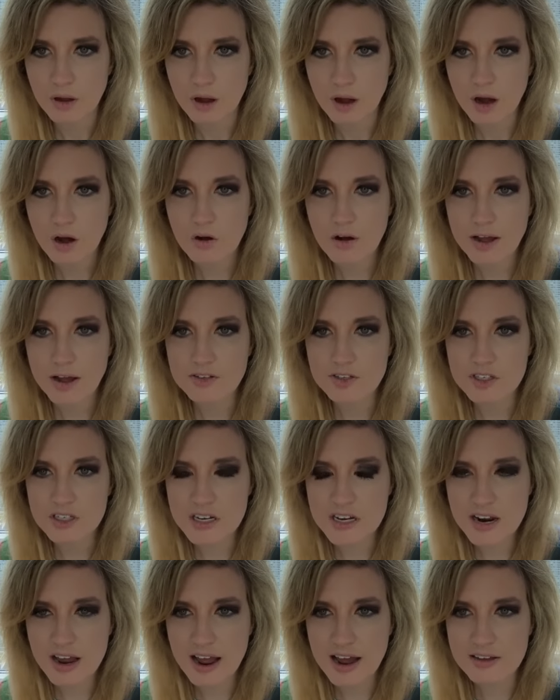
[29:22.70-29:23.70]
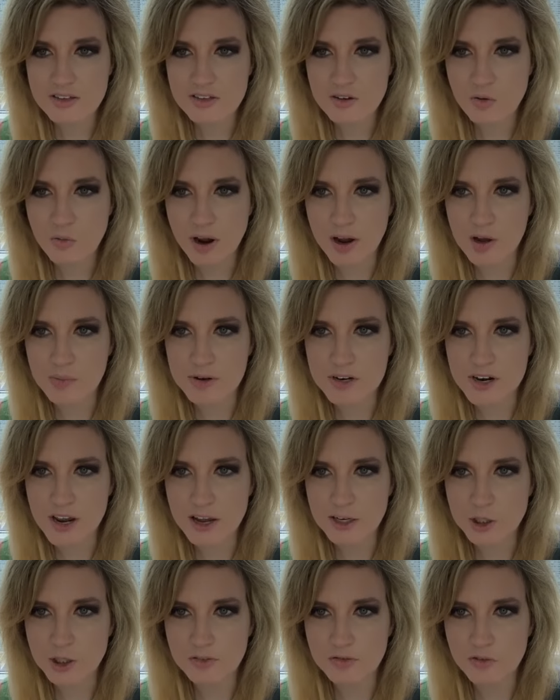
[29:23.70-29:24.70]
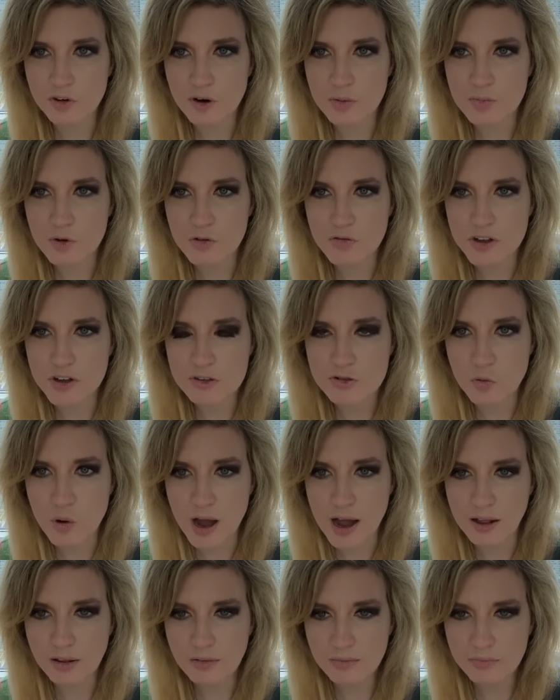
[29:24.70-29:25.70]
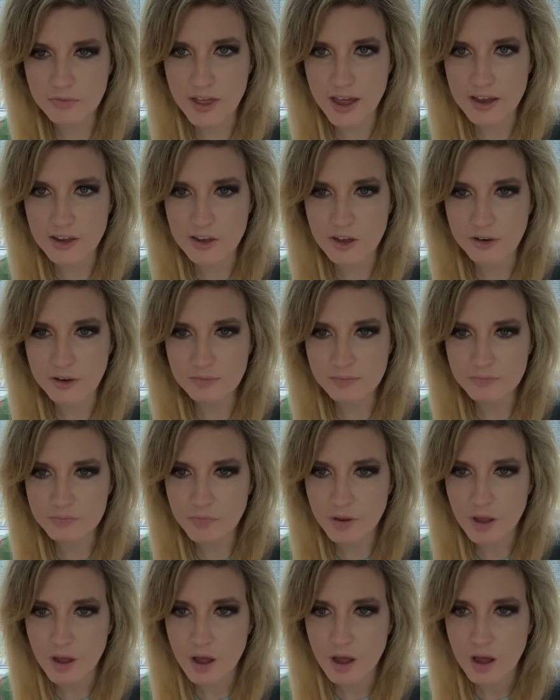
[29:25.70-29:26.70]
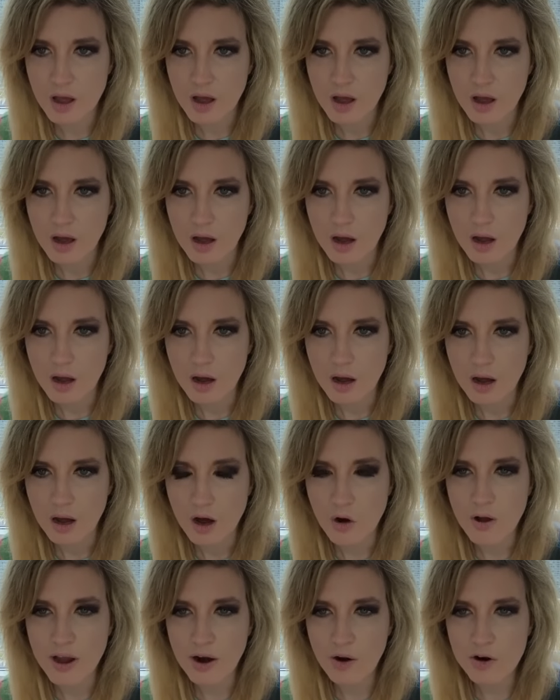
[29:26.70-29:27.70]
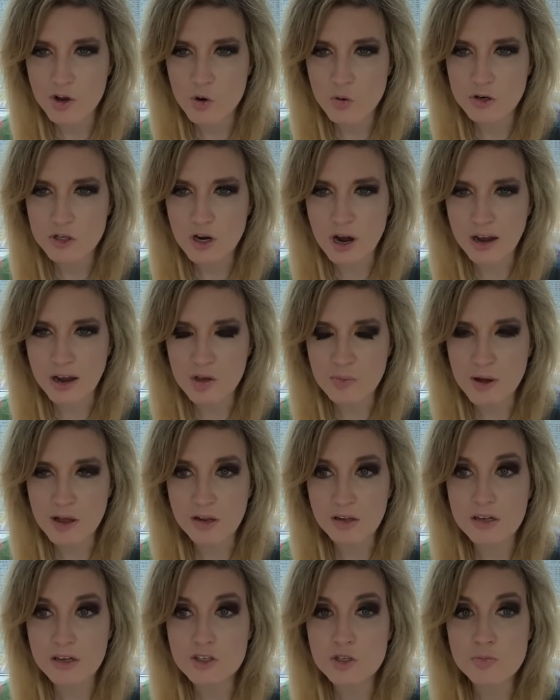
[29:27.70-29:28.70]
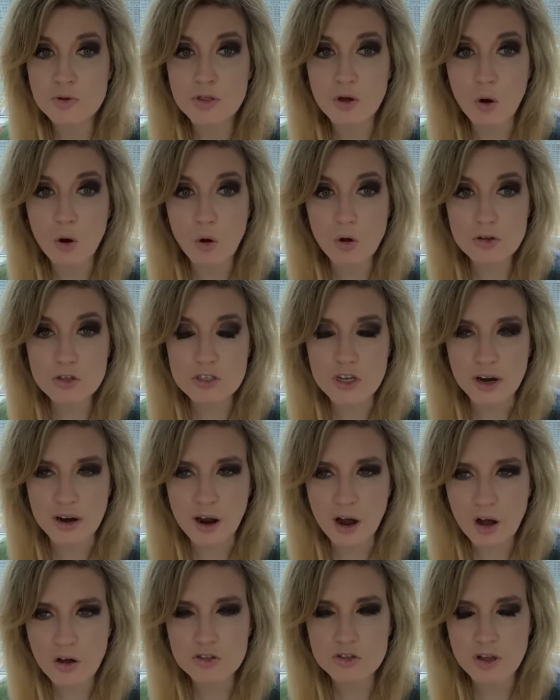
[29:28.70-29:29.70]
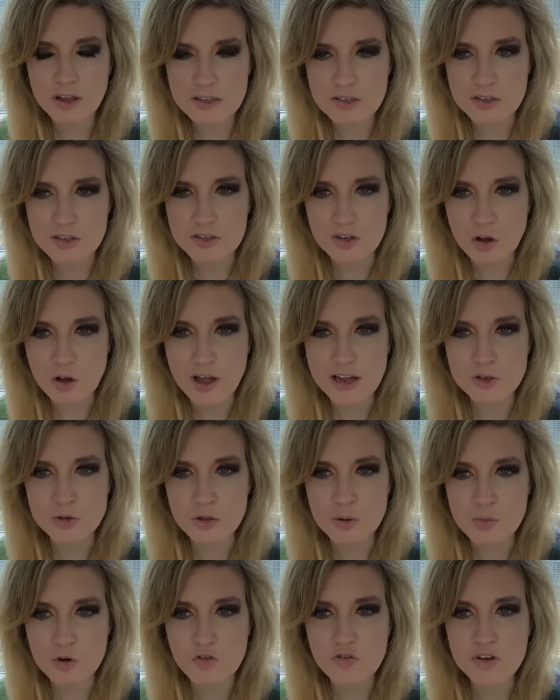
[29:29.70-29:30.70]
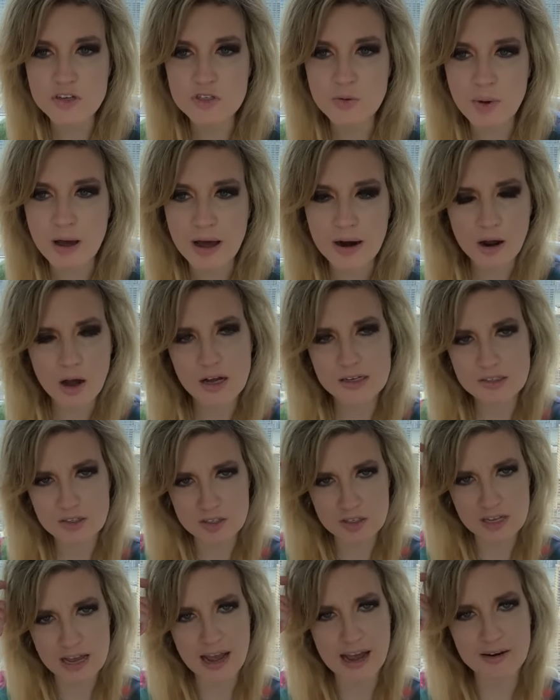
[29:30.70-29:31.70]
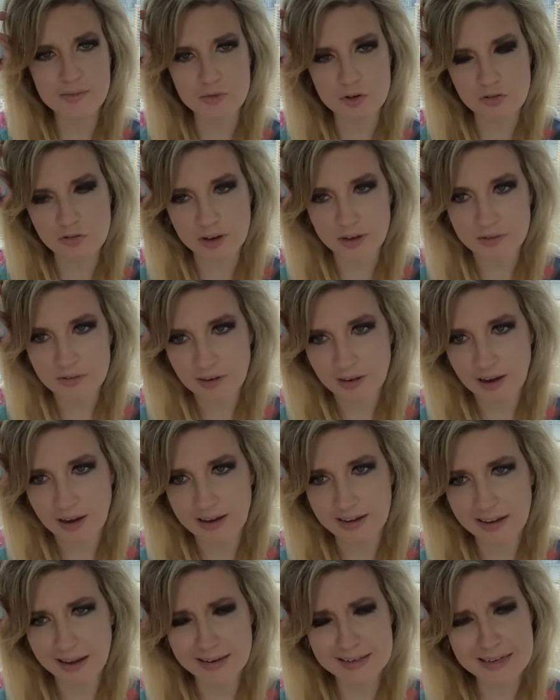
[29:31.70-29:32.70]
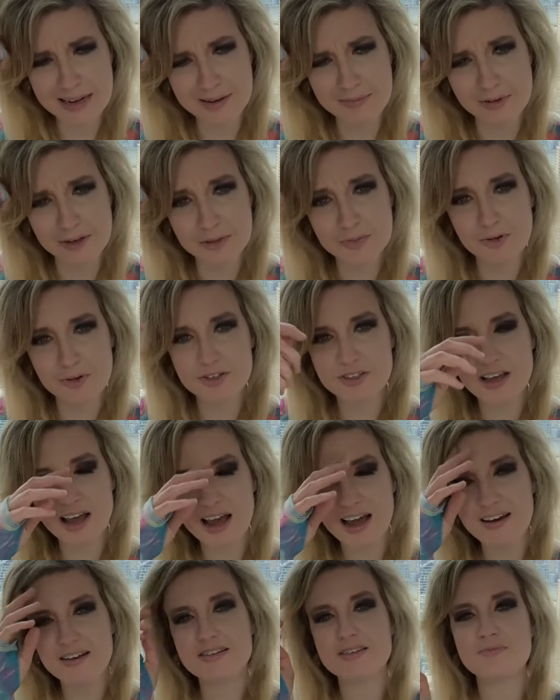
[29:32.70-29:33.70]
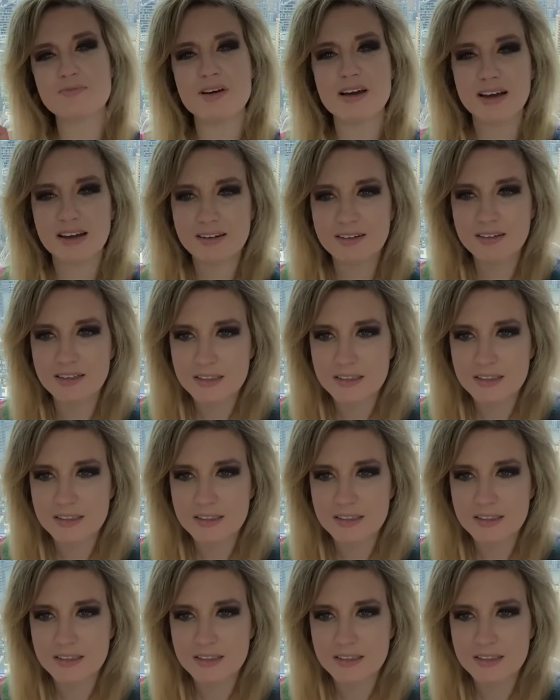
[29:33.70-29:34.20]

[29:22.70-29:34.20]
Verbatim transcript: Oh, Extina has a recommendation for a movie as well. Thank you. Uh, oh, Harry, you were talking about Elizabeth Olsen. Oh, so that's a, oh, that's what the movie's about. Oh, it's a sad movie. Oh, I can't take much more sadness, man.